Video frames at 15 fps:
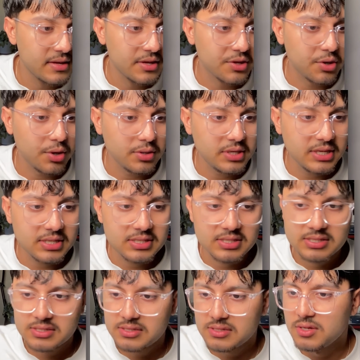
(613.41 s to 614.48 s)

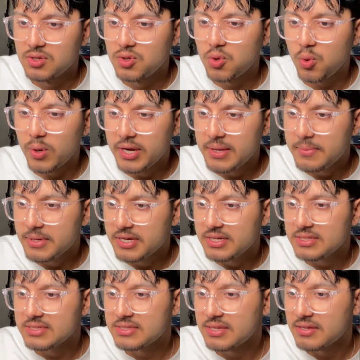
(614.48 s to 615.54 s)
Codex, 20
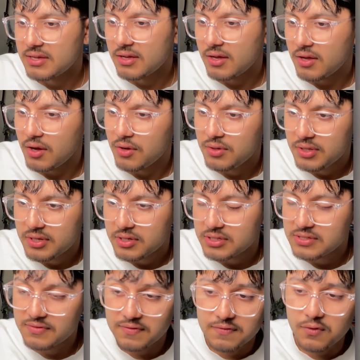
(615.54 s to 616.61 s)
minutes, only
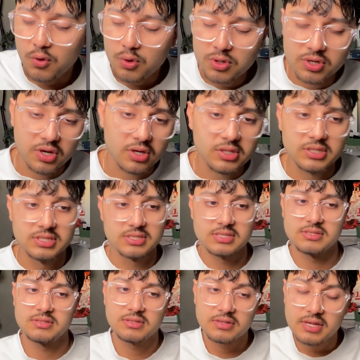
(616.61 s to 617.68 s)
cost $4.
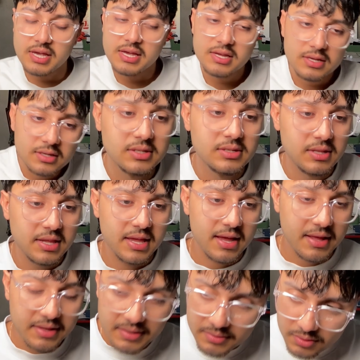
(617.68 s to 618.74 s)
Okay.
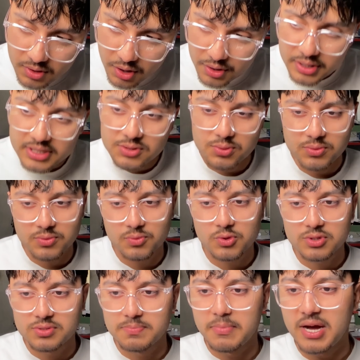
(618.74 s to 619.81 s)
Codex
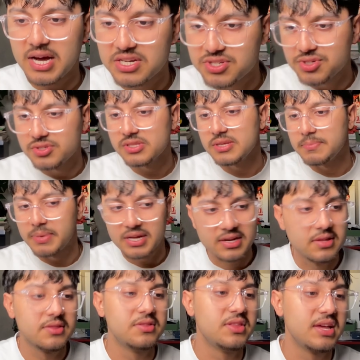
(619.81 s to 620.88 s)
was marginally better
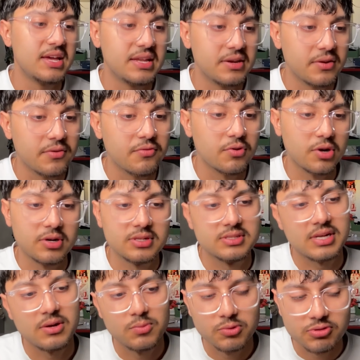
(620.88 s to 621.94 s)
than Grok's,
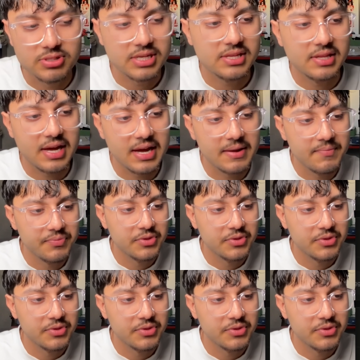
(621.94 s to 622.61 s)
I will say that.